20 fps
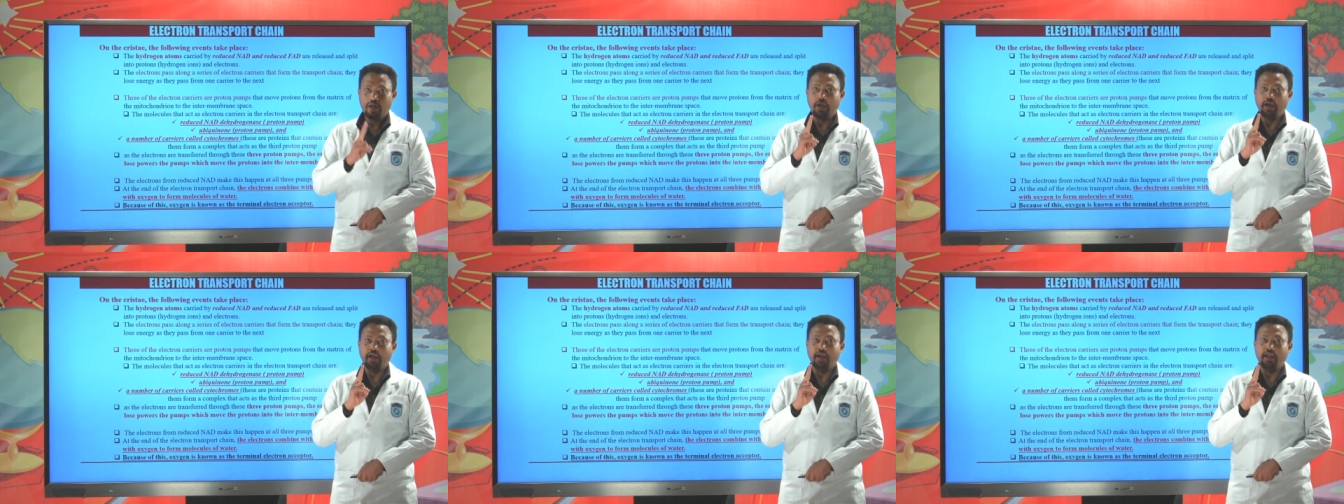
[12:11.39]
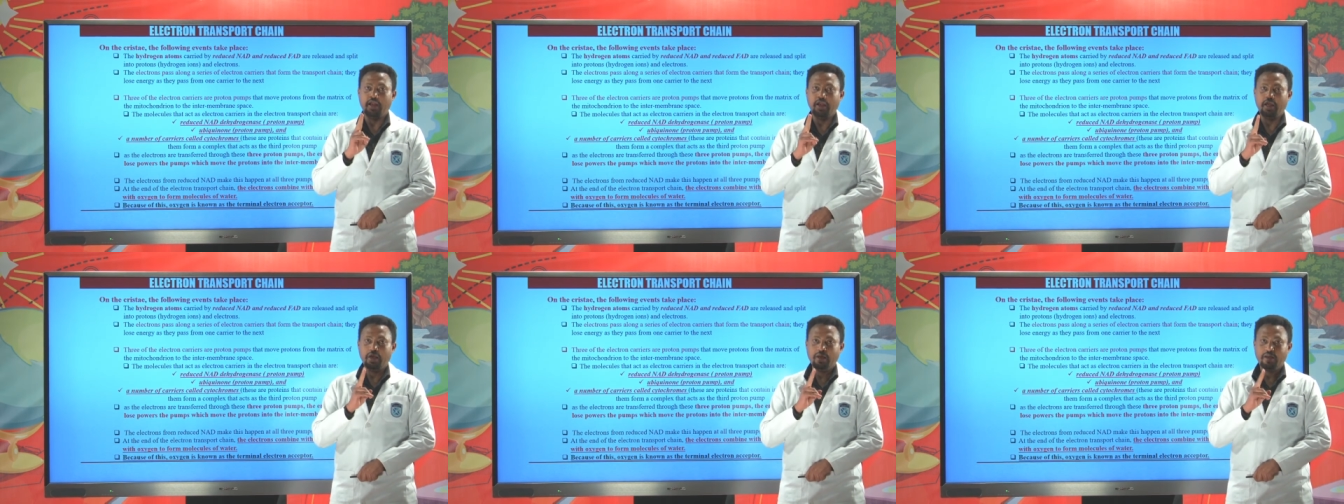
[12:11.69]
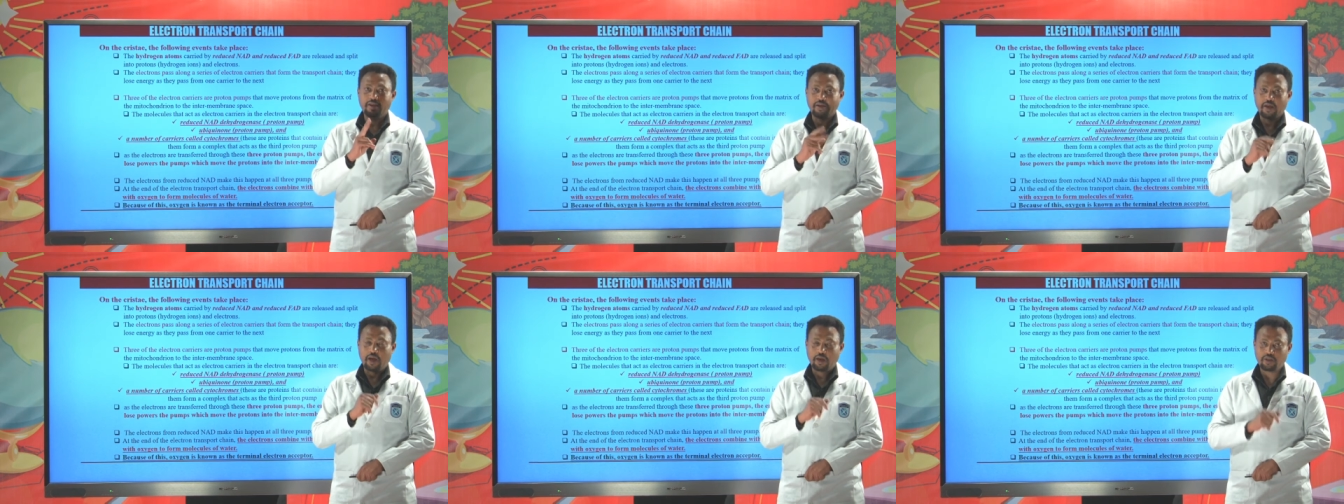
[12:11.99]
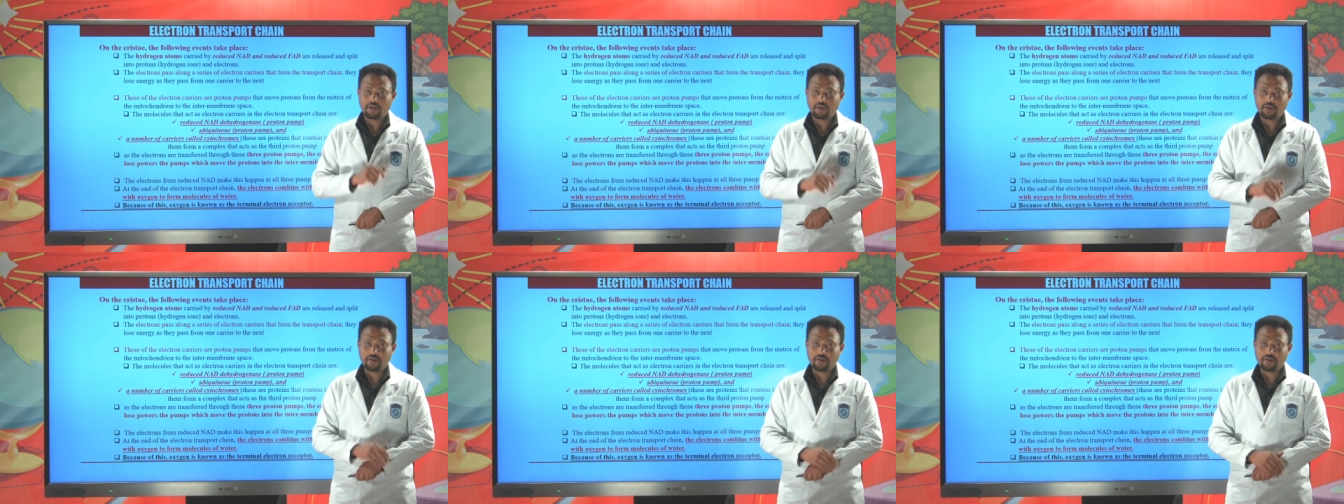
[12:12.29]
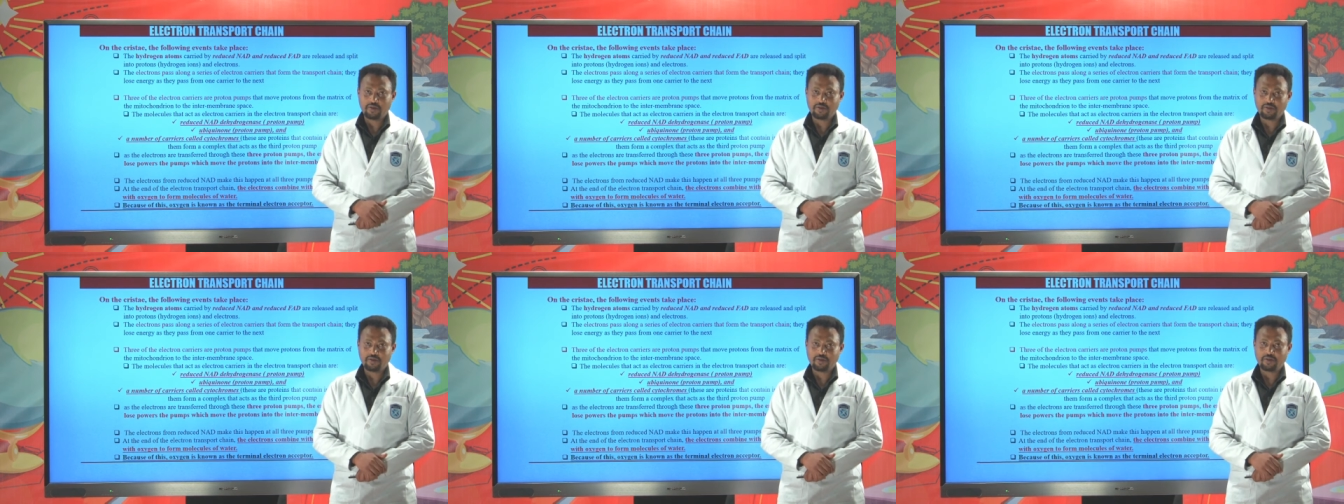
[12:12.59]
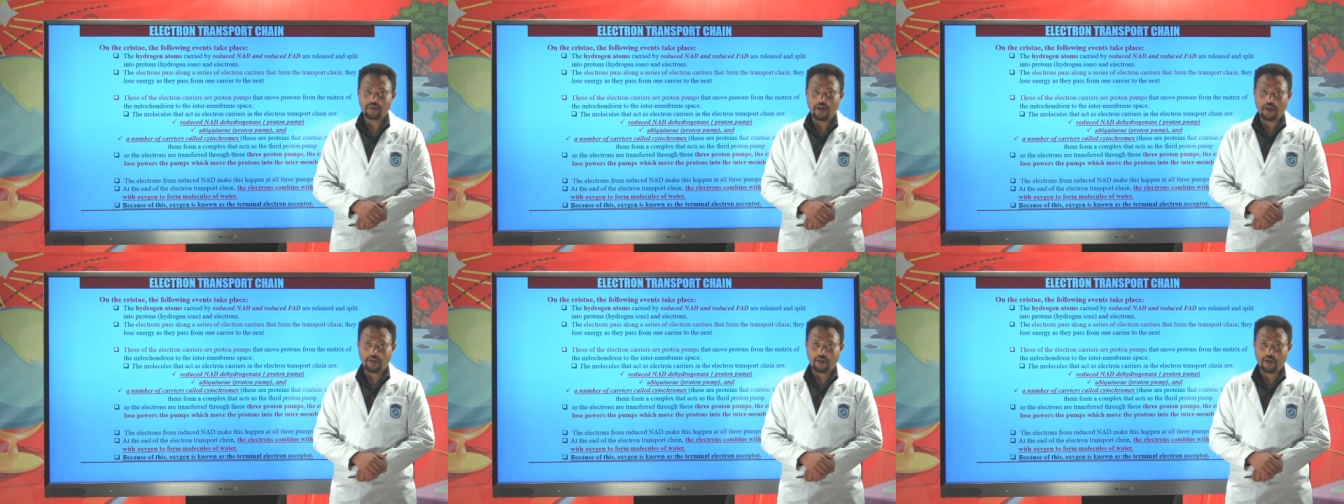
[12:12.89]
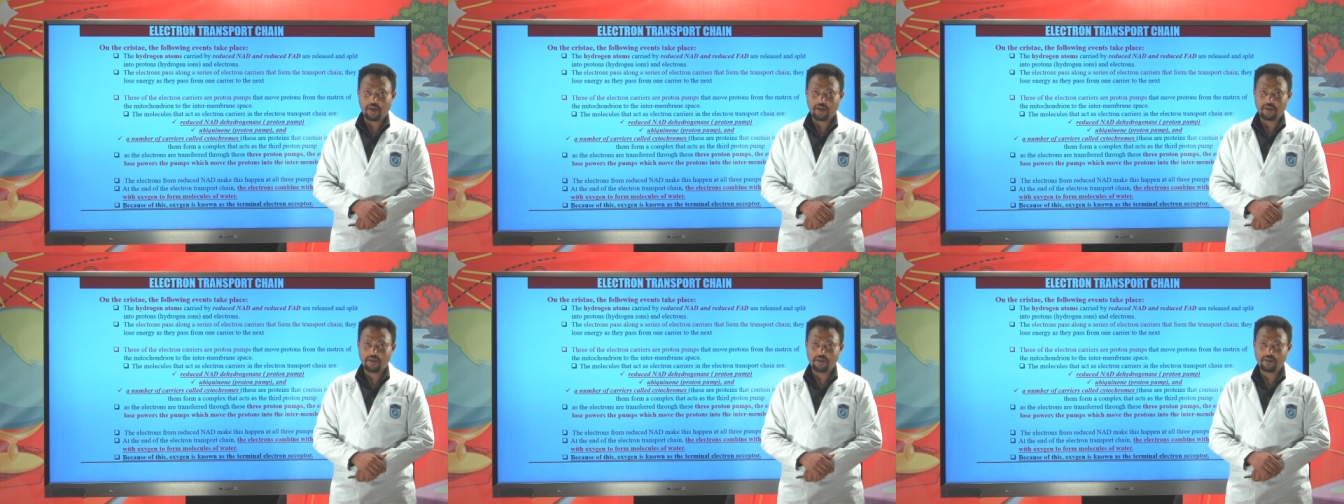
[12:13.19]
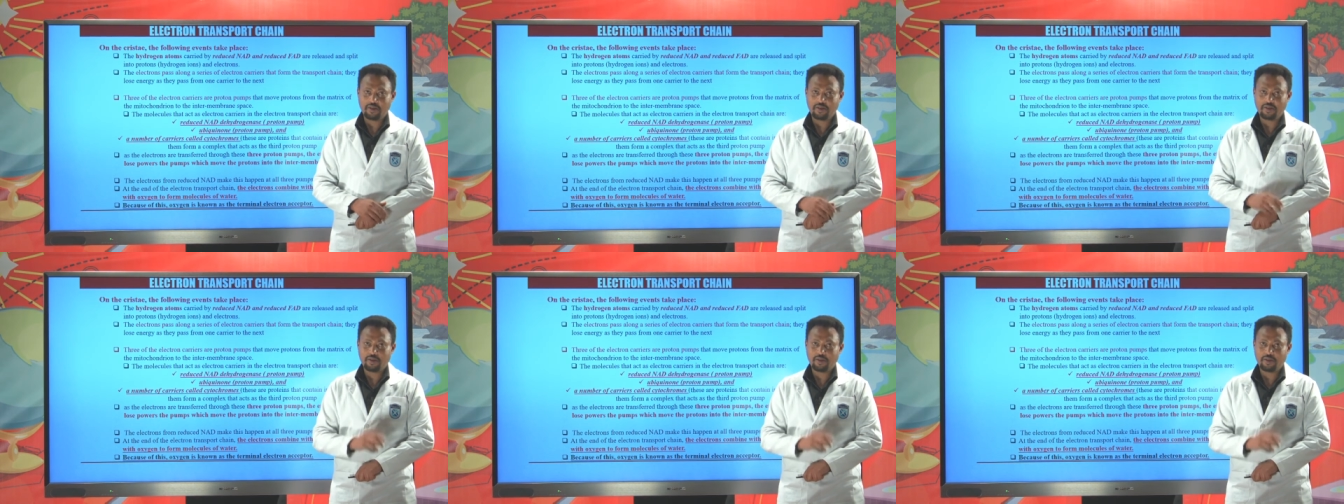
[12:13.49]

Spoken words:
In link reaction, again,